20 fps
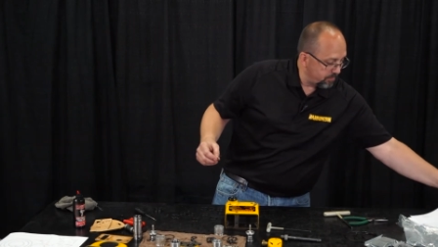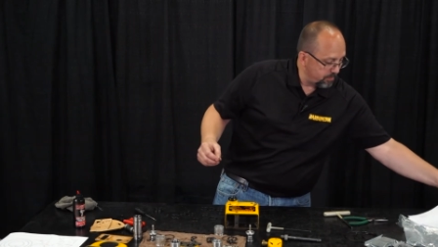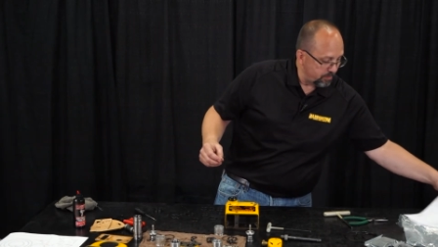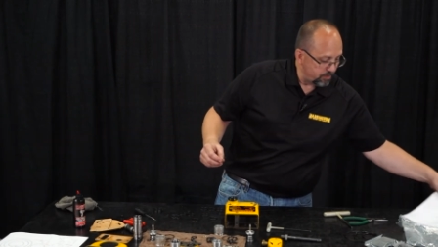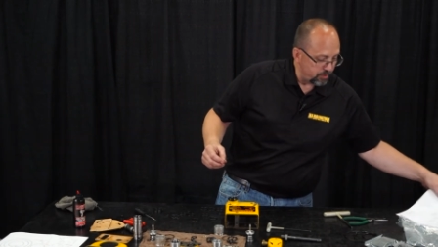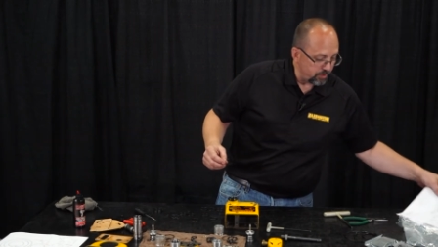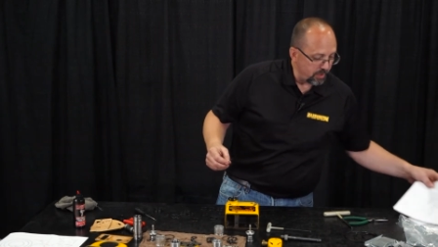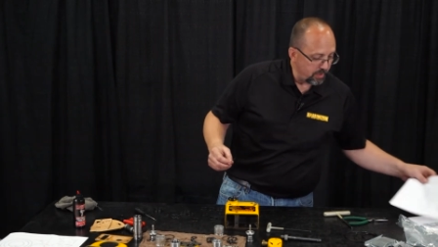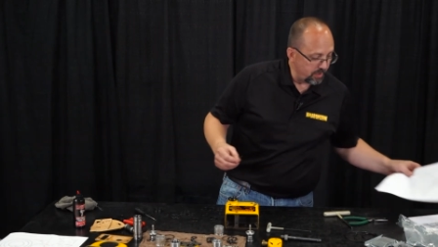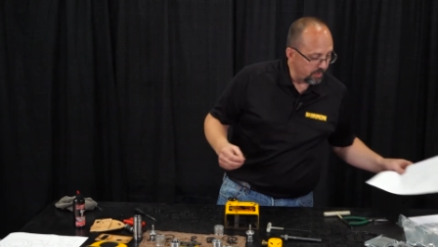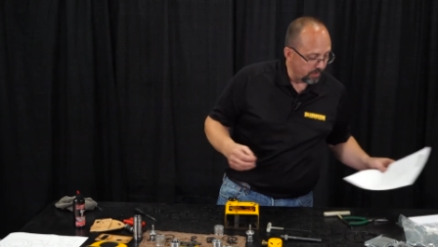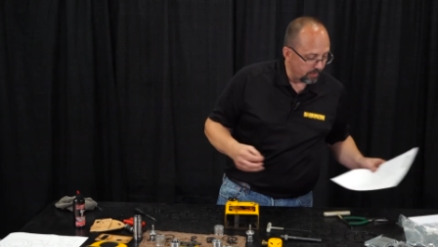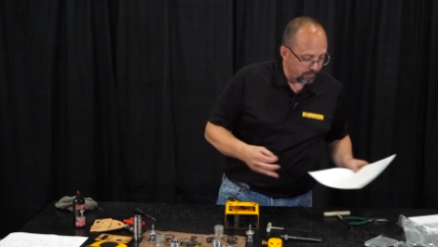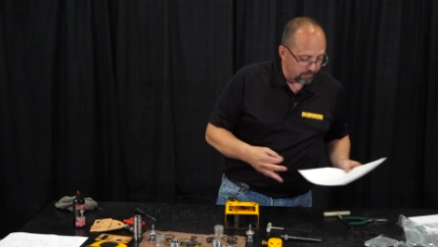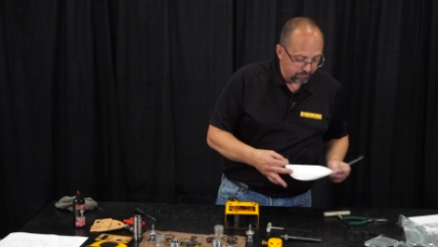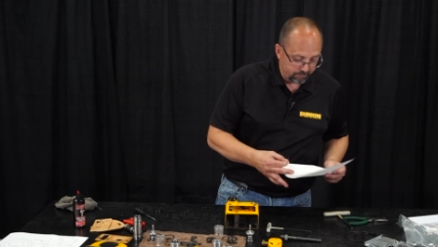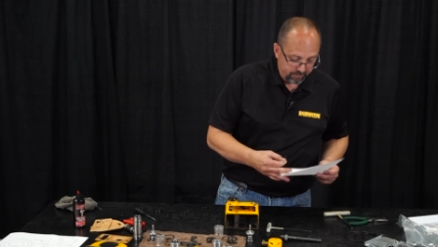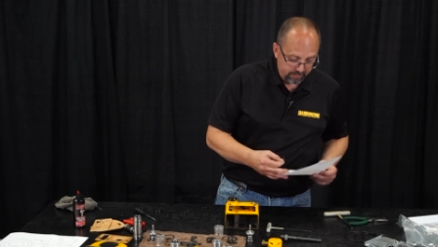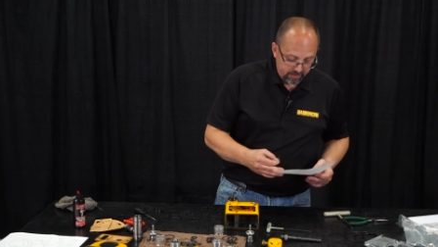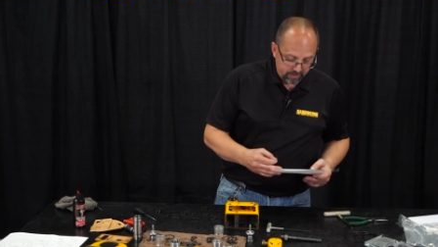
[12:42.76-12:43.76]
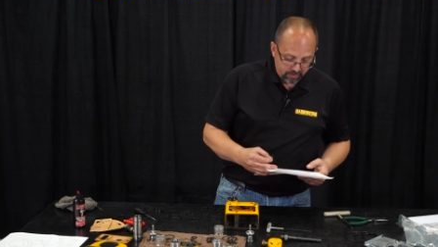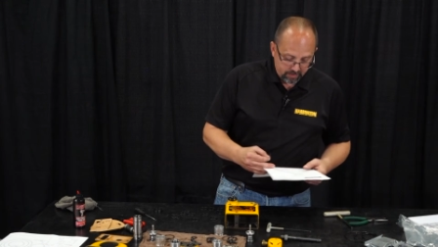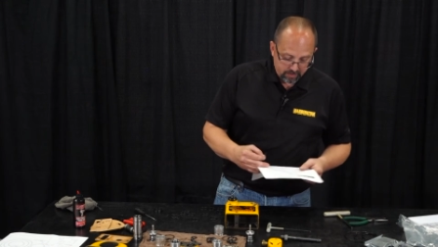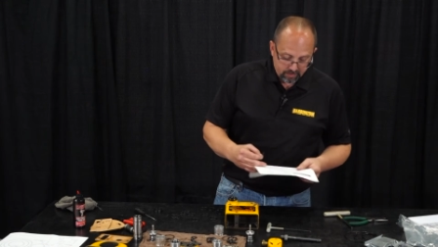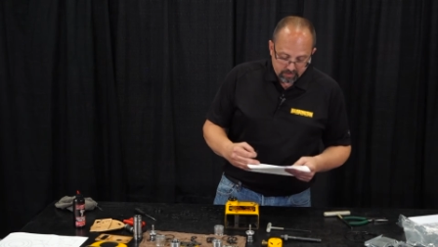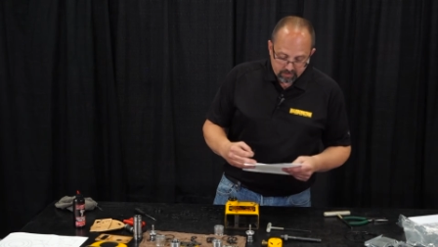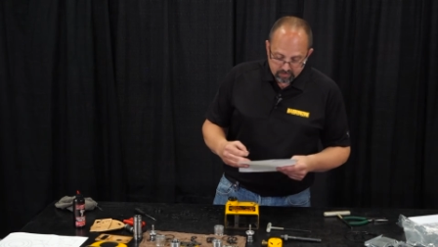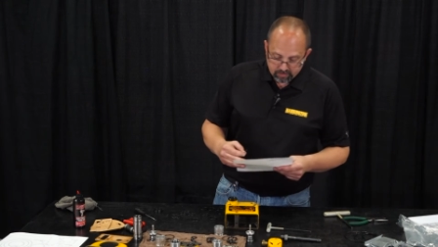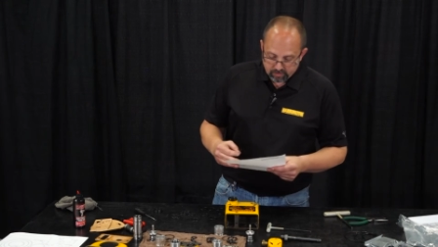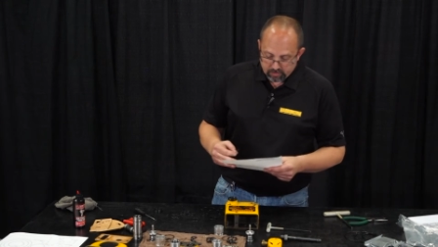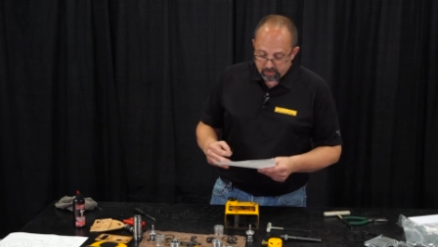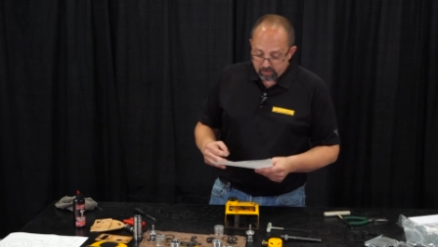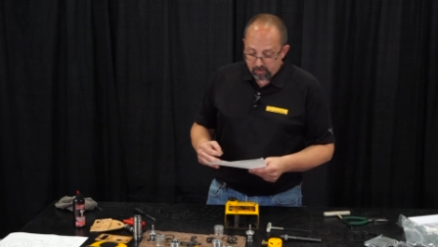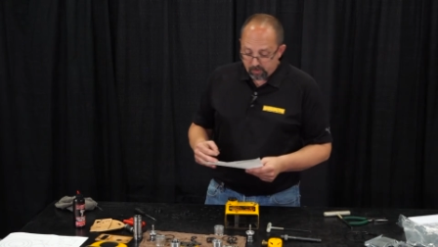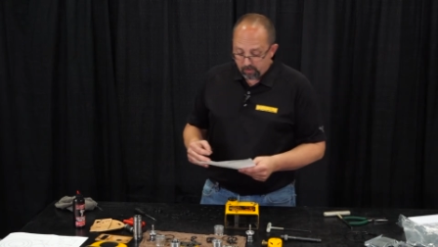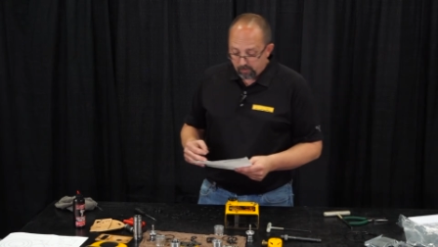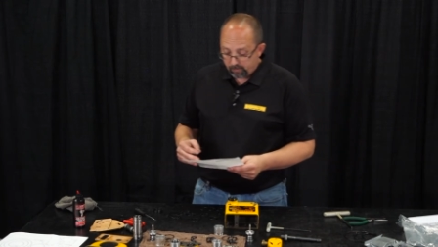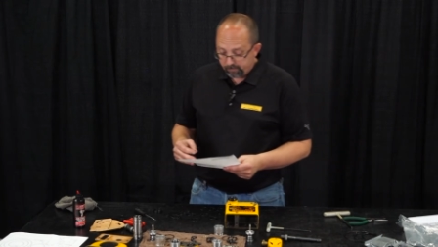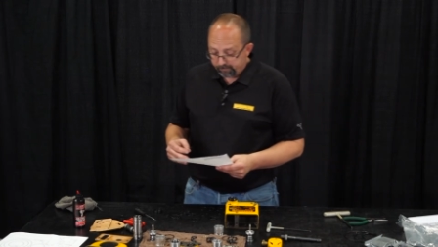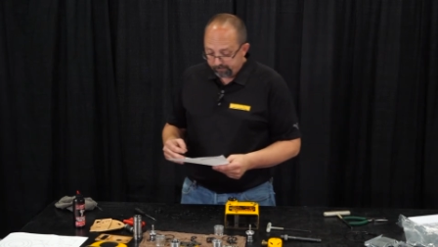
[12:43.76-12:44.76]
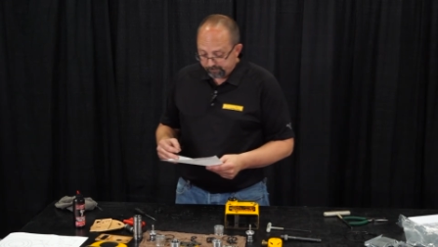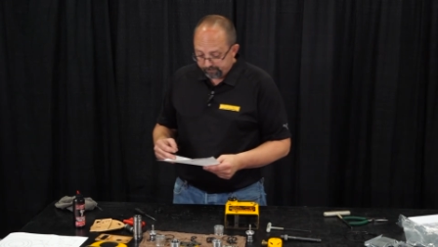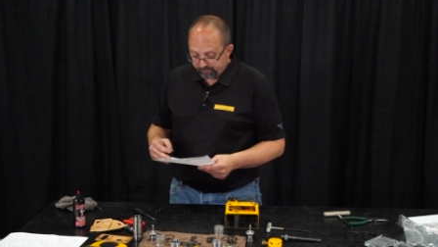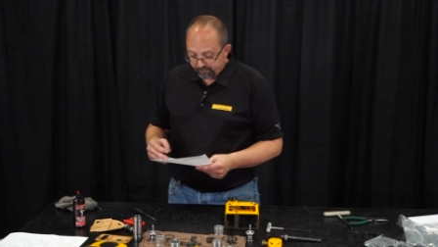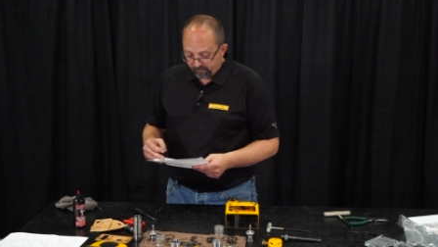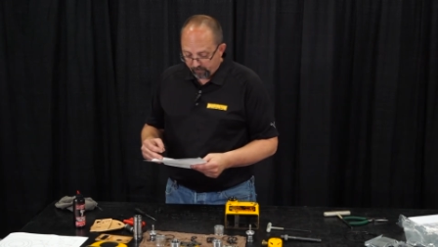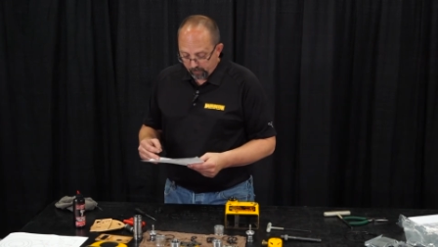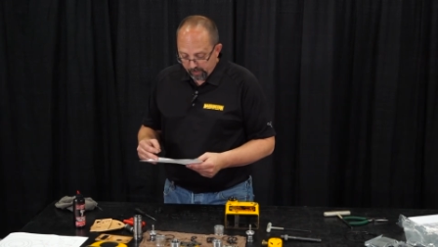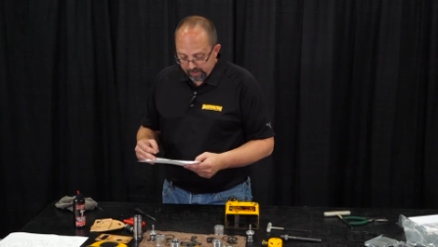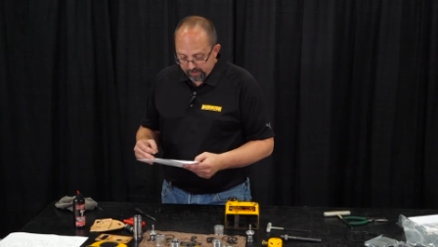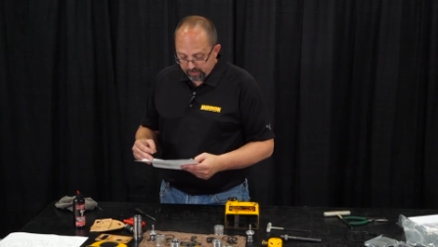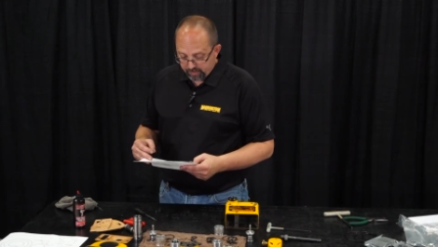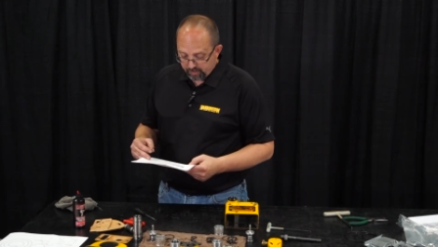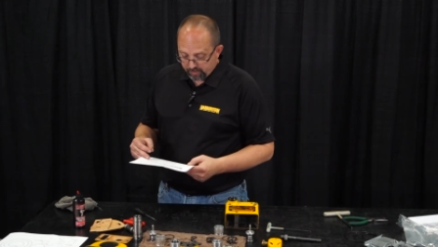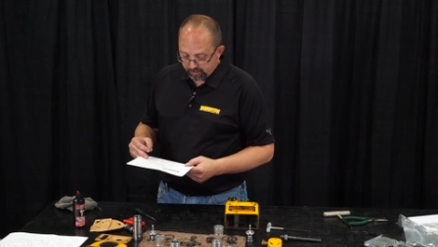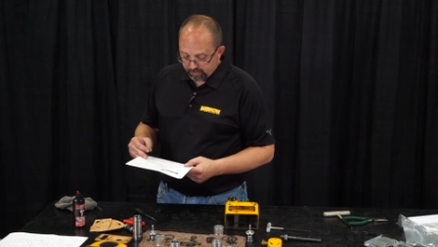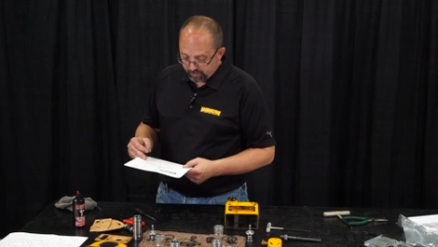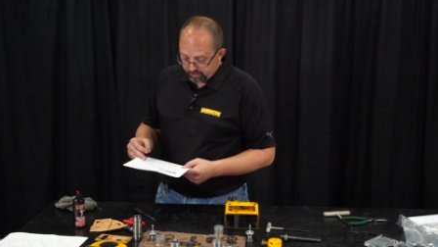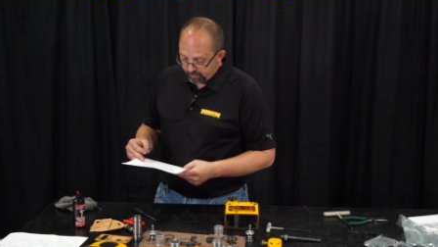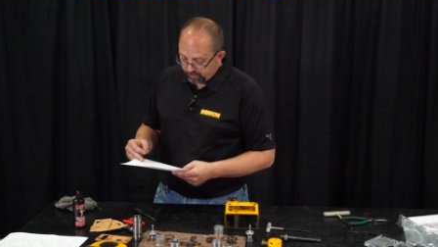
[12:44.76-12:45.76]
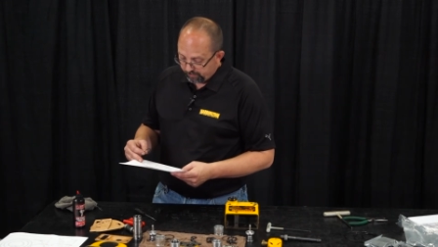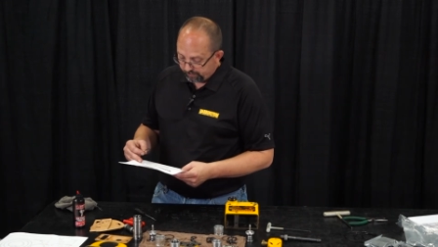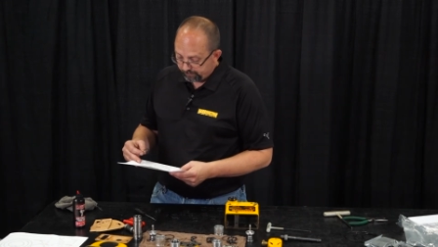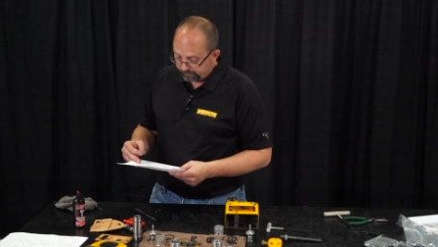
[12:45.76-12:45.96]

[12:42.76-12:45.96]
sheet here. So, for instance,